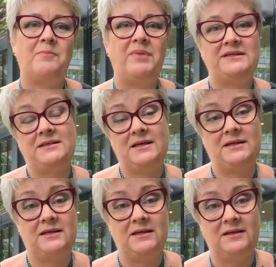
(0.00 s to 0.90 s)
better
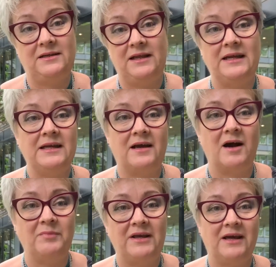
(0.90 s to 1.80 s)
than the
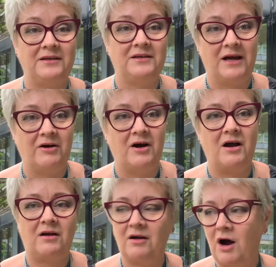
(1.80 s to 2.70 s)
incoming and
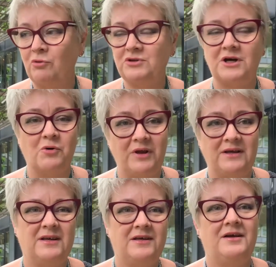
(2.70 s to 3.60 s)

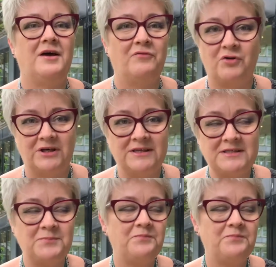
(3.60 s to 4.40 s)
outgoing foreigners.